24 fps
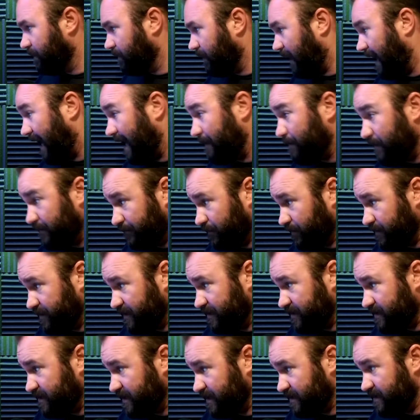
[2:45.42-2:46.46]
I'm at
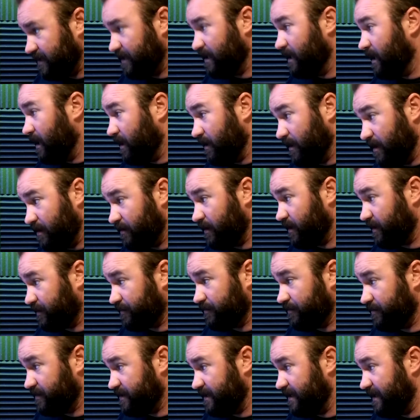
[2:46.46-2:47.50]
1460, they're at
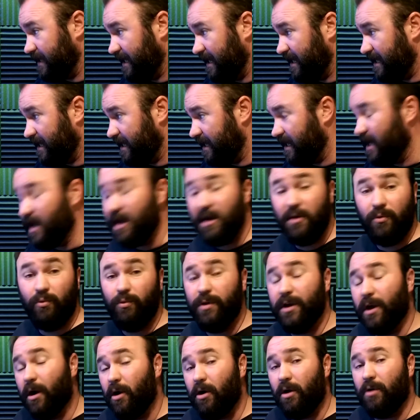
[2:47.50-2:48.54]
1380.
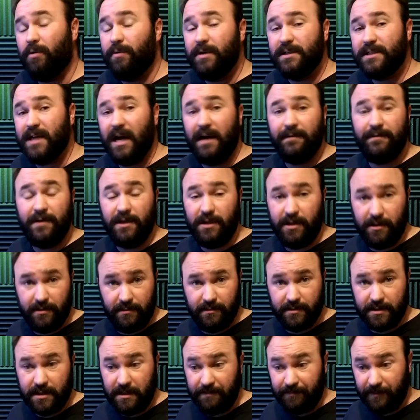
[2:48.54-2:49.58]
We always have to
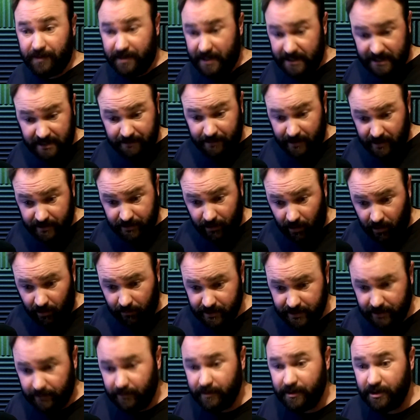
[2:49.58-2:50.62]
use, TCP is
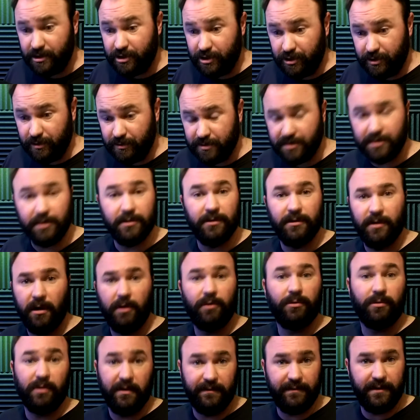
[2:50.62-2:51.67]
always going to choose the
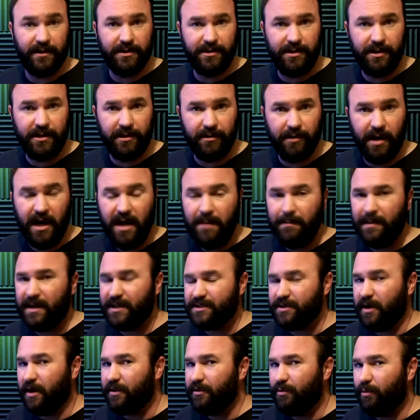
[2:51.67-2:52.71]
lower of the two,
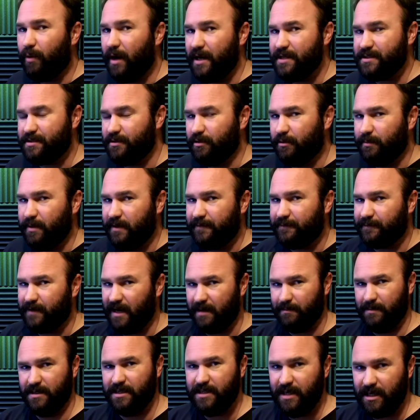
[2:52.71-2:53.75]
because otherwise there will be
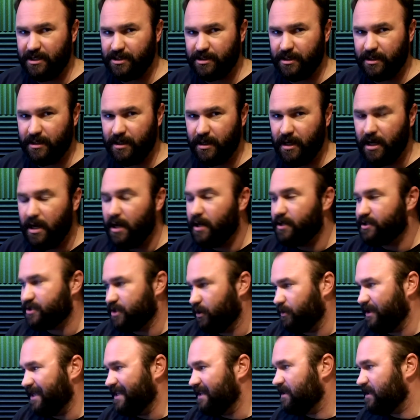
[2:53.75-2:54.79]
fragmentation.
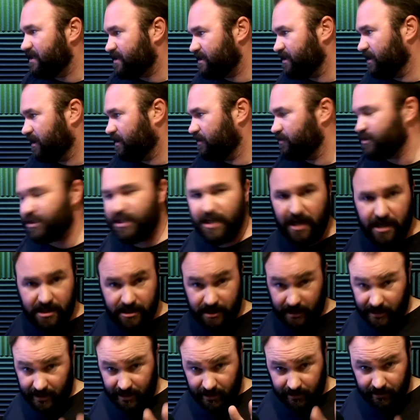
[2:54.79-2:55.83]
So in this
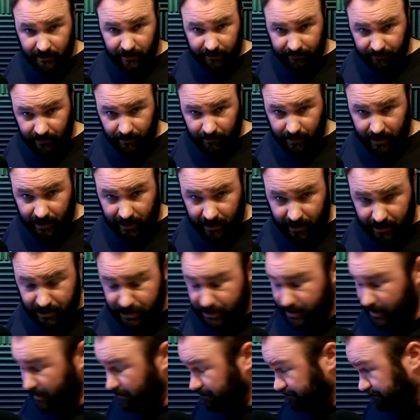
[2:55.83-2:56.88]
negotiation, in the three-way
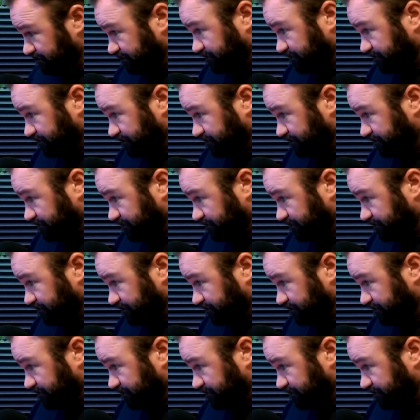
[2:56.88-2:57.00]
handshake,